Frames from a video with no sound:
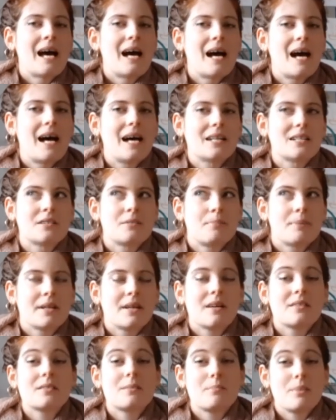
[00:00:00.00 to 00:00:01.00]
And
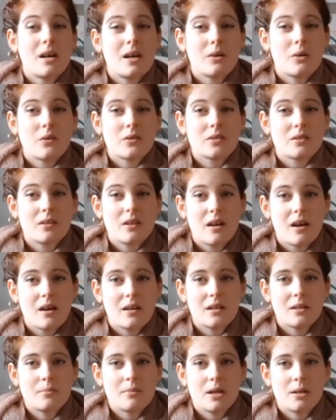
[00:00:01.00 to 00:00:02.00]
because I'm buying all this online
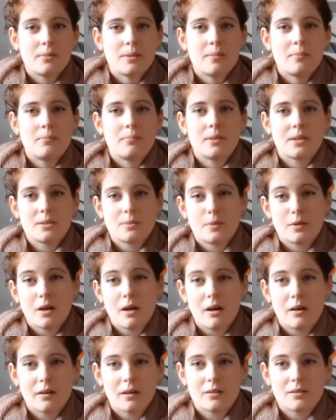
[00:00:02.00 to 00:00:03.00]
at the moment, because we
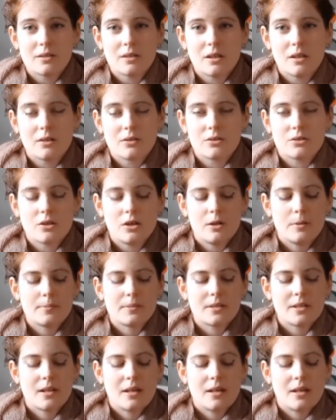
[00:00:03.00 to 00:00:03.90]
can't go to yarn shops,